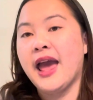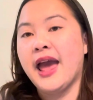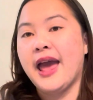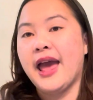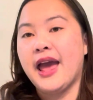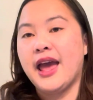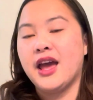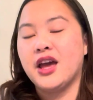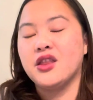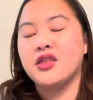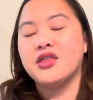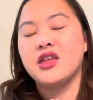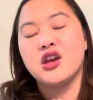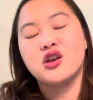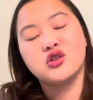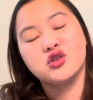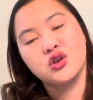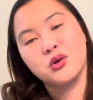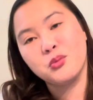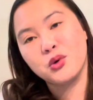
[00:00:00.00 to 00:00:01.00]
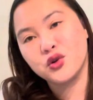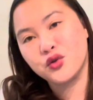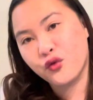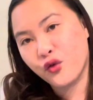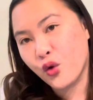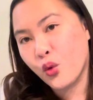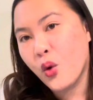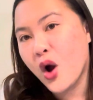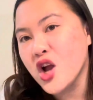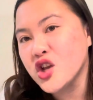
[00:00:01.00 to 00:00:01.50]
And thank you so much
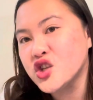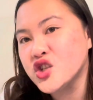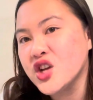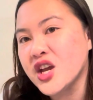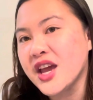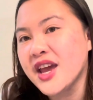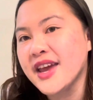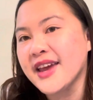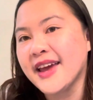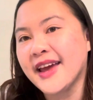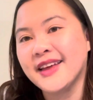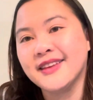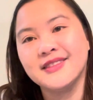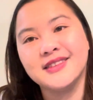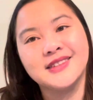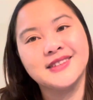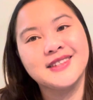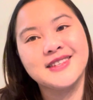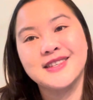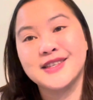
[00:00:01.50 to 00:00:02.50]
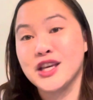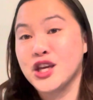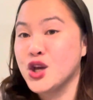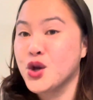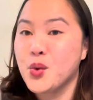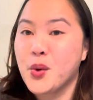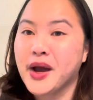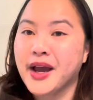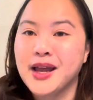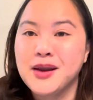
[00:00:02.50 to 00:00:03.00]
for watching and see
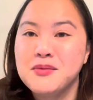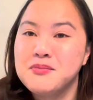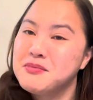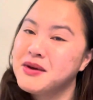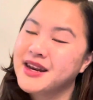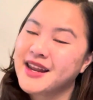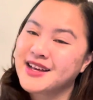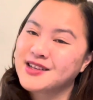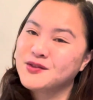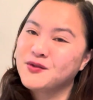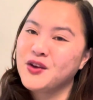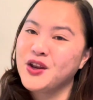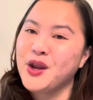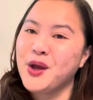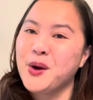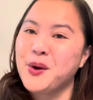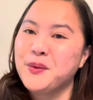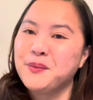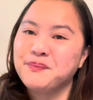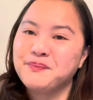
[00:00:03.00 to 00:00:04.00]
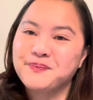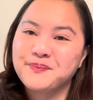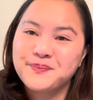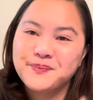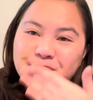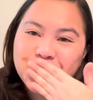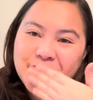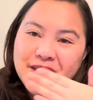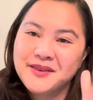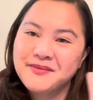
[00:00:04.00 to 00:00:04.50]
you again in my next
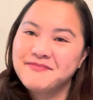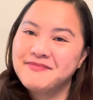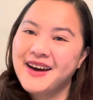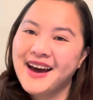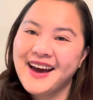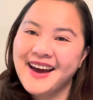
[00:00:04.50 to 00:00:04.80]
video.